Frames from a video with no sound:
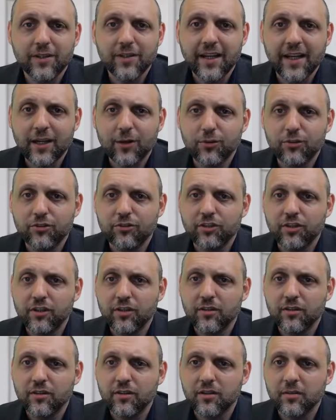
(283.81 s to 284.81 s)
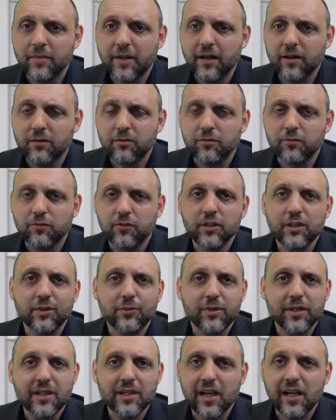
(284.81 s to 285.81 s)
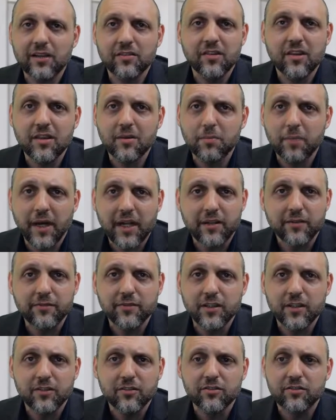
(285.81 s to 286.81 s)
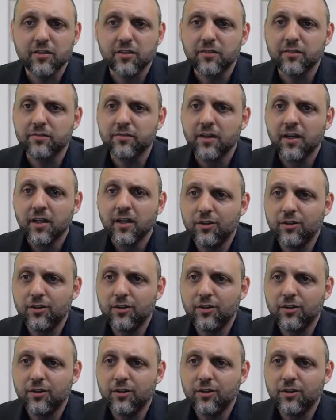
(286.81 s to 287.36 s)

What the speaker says: language here about fully realizing the benefits of